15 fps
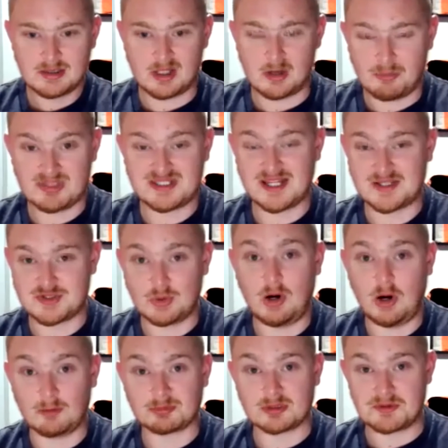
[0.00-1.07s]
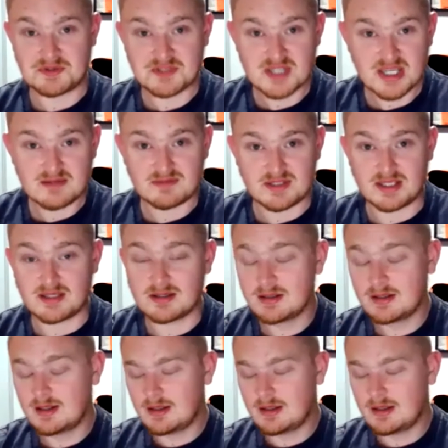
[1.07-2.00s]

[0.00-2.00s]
you know, potential all-pro safety.